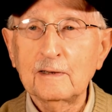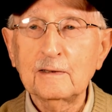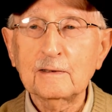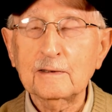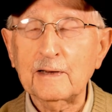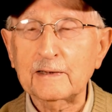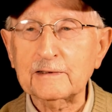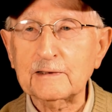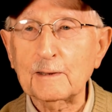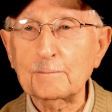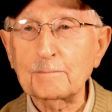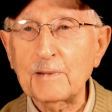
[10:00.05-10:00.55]

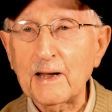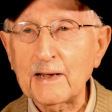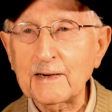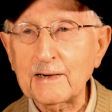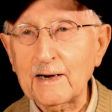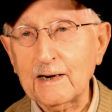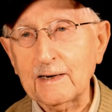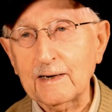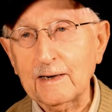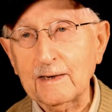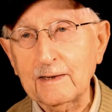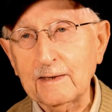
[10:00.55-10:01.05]
bat
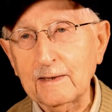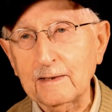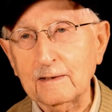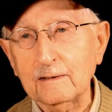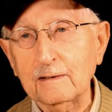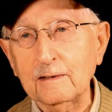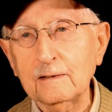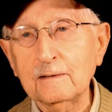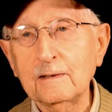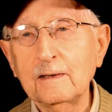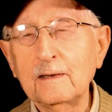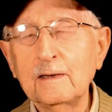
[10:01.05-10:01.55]
out of
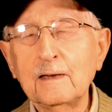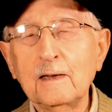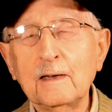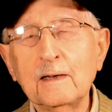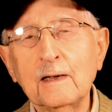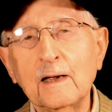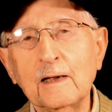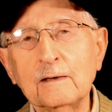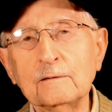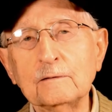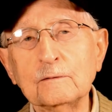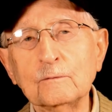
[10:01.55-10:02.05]
hell,
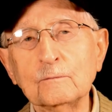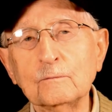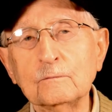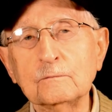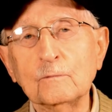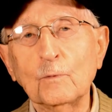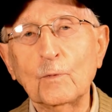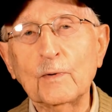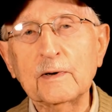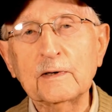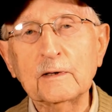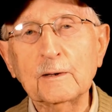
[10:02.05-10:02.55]
and
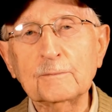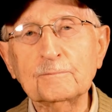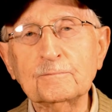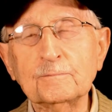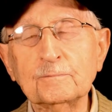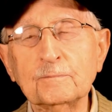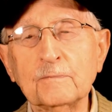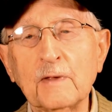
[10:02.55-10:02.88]
went up.